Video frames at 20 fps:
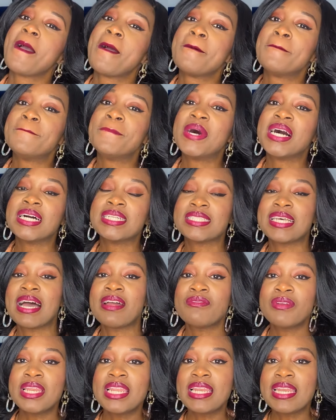But I
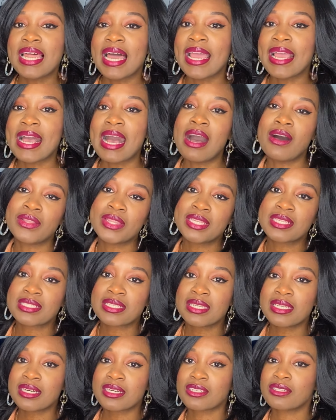really like how this
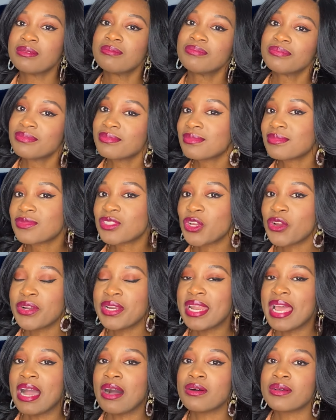look turned
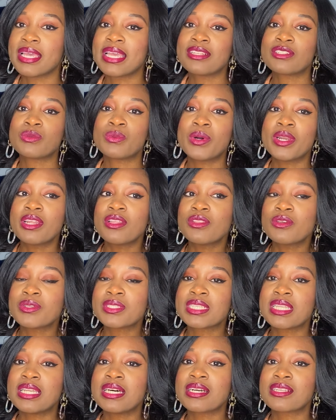out. It's one of
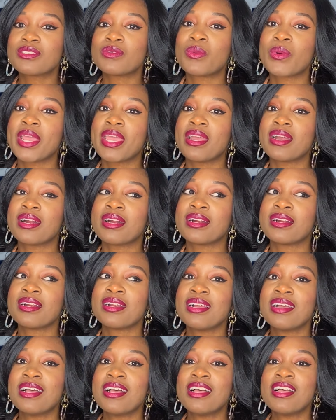those looks where
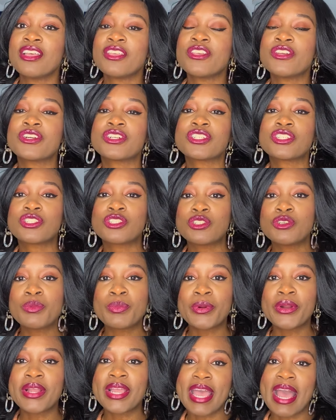you're
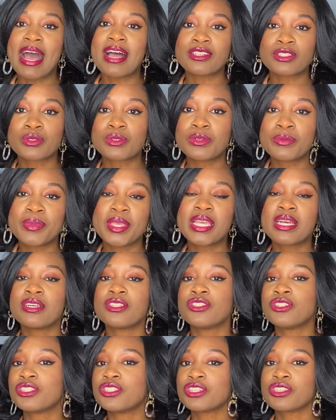super casual because
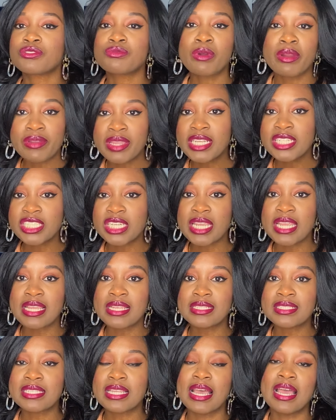you're just wearing
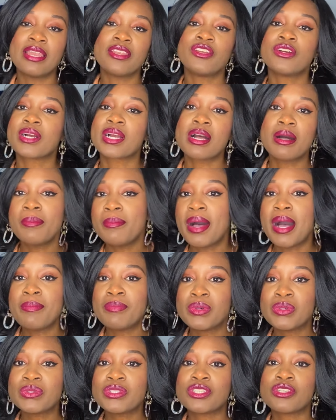jeans and your combat
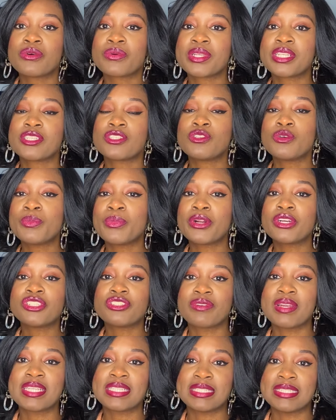boots, so it's super
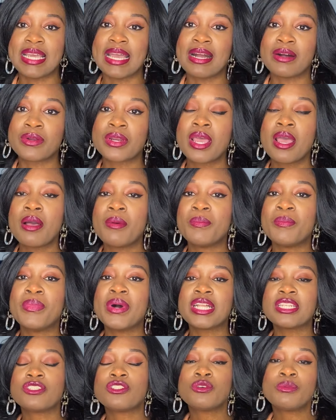dressed down.
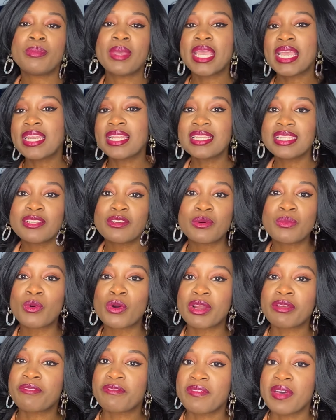But to make it a little
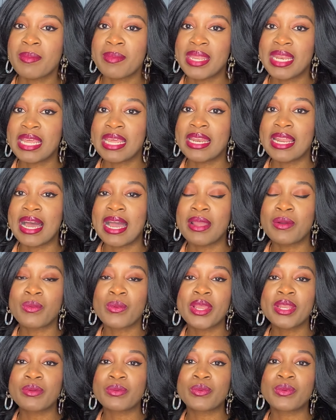more feminine, I
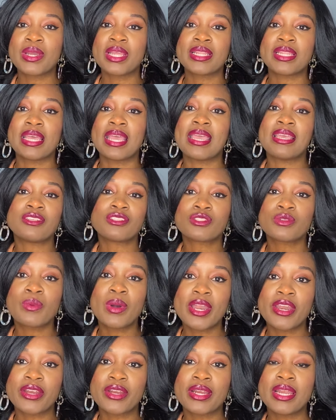went with a
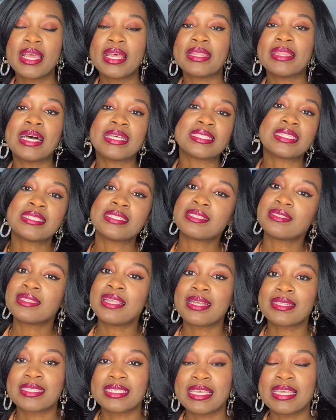sweater
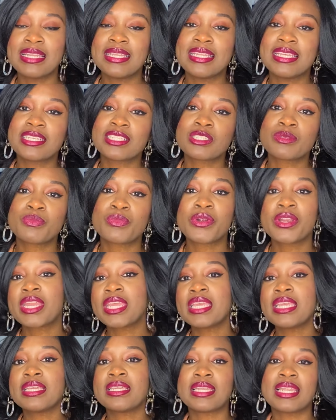that's in this
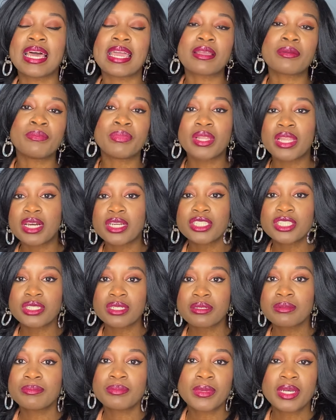pretty like blush
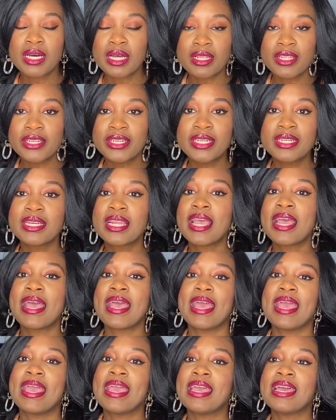colored,
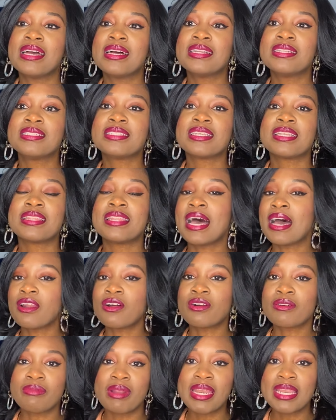and that
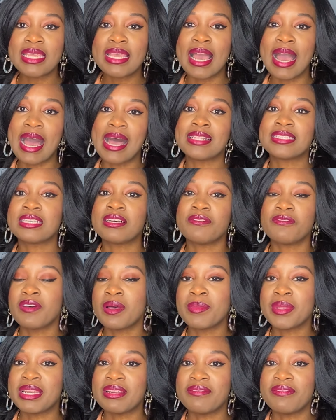already adds a
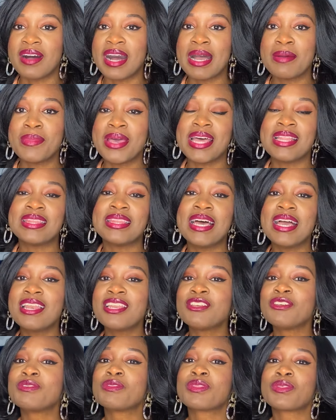feminine vibe. And then
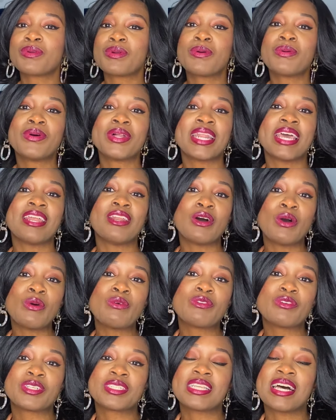you throw on an
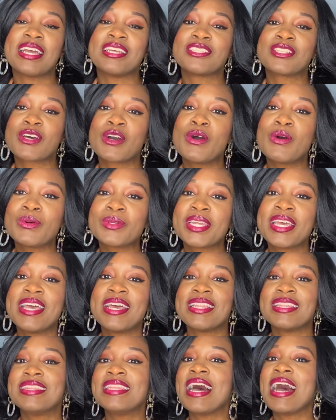oversized coat
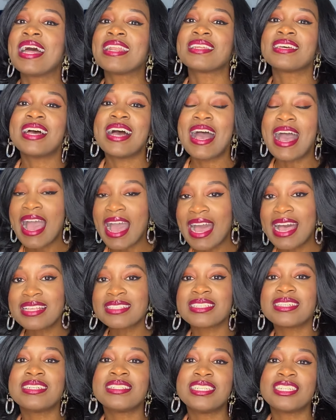that has
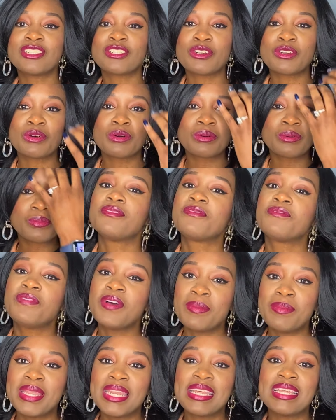additional
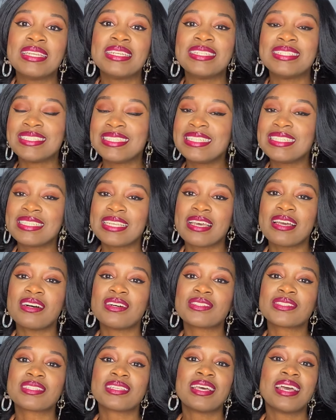feminine
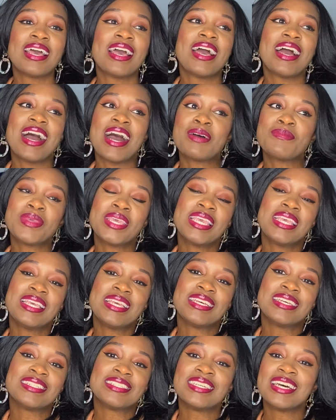details. I
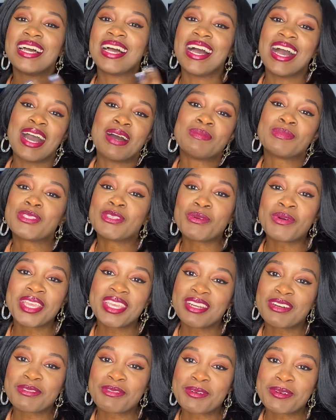mean, I'm so
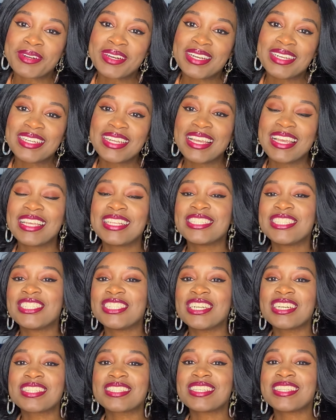here for it. It's
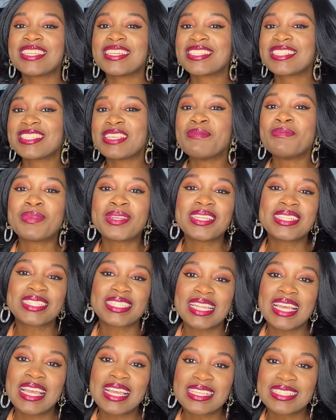just the simplest
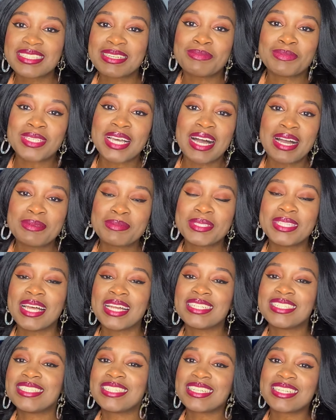things sometimes
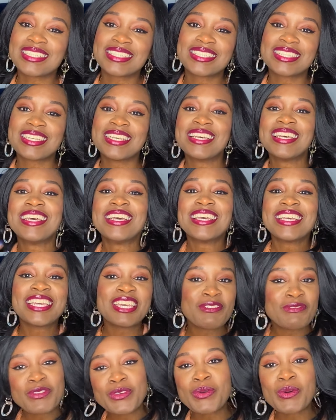that just
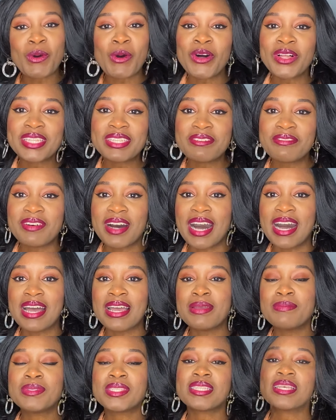give you all the
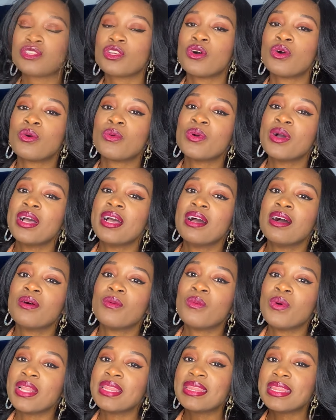vibes. So
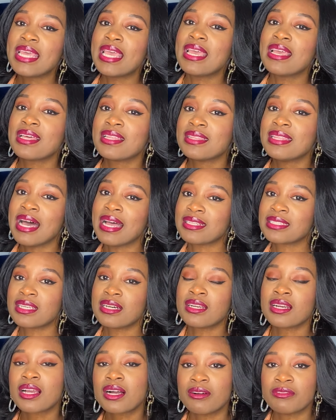one thing that's
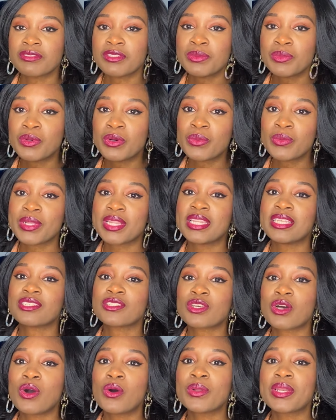uncomfortable with this
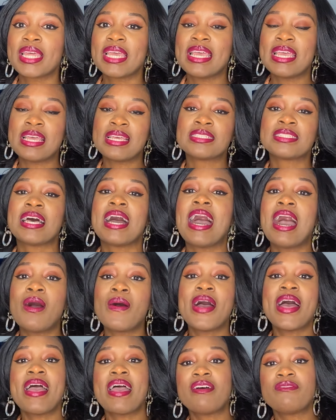coat is how
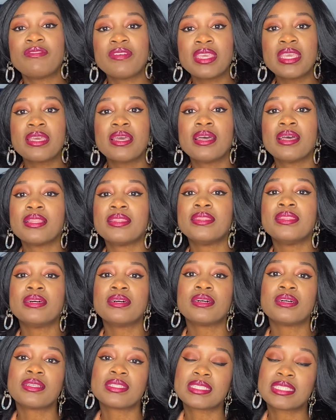heavy
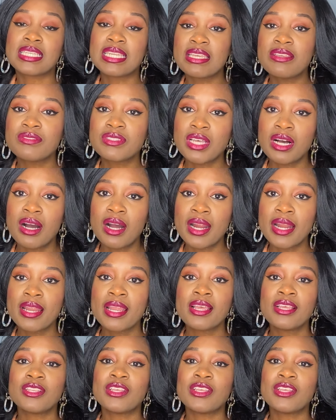the sleeves are.